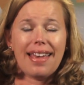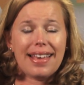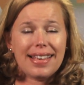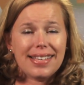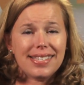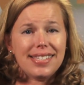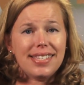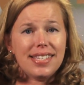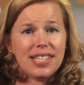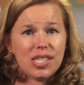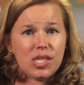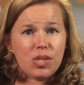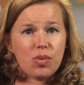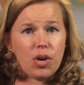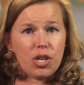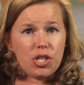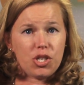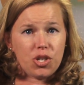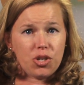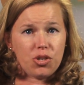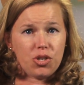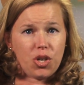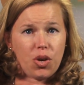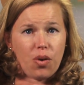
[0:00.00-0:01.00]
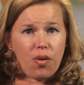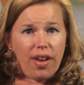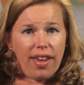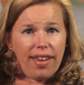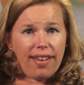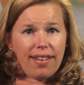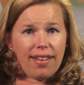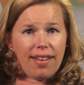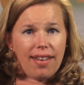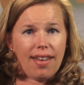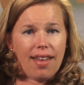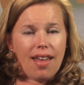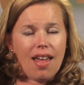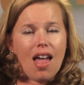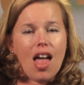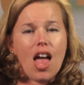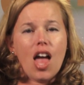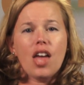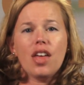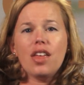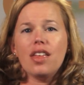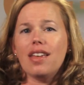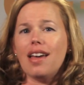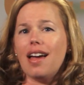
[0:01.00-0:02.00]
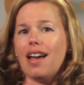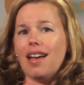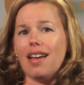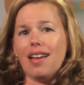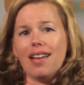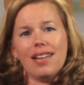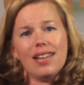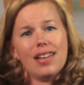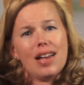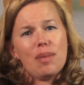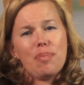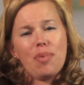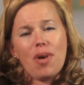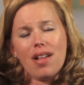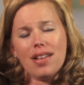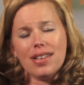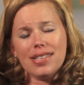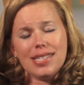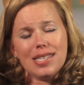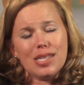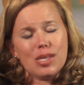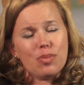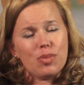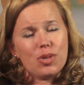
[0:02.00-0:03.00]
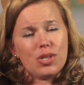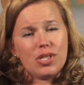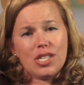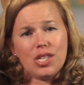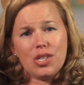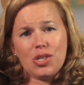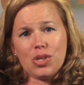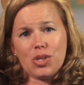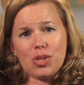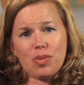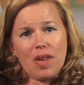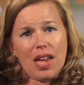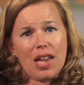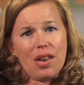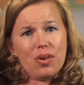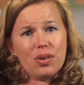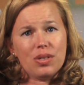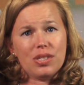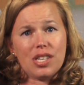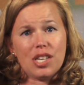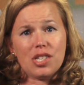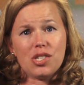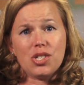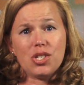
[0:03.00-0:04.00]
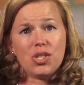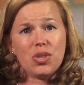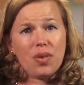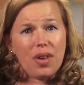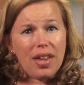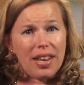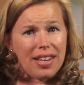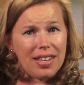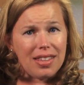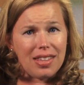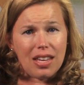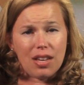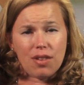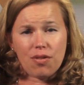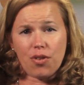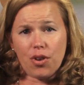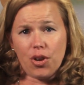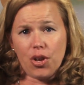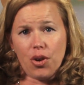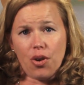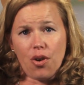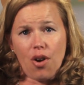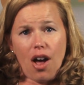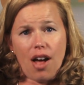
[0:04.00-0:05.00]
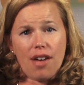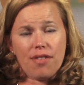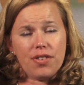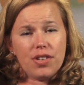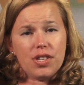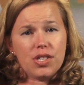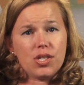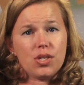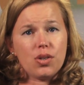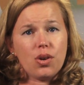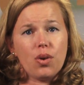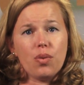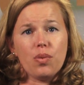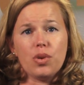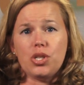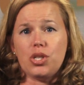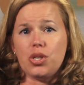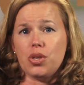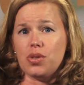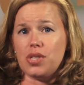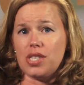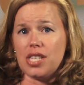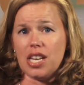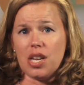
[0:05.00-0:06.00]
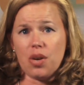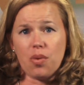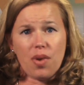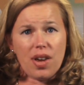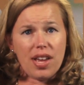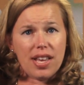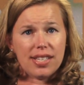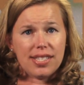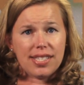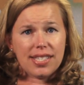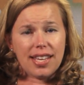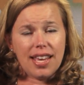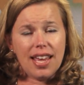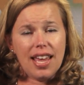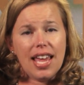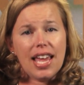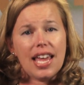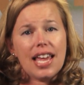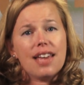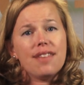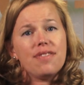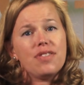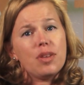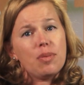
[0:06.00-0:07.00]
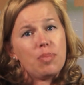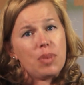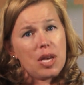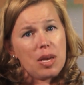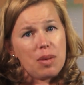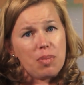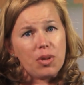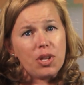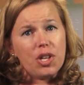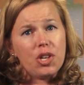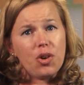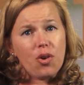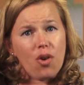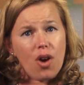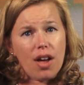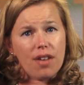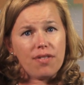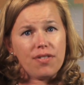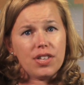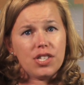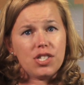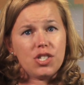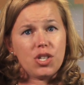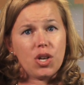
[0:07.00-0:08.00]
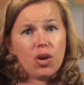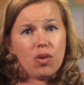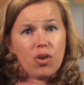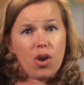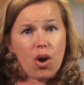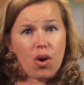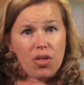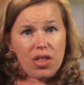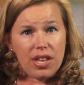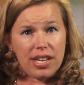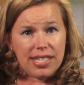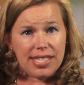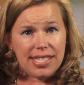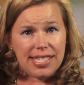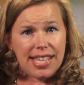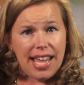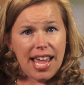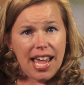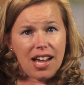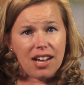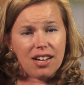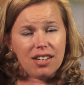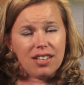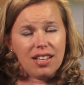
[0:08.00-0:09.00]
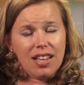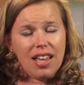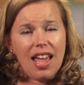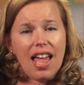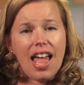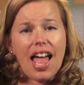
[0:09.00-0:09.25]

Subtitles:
Is this what you're doing? A policies and procedures manual doesn't do anything for your office or reduce any risk if the people in your office don't know that it's there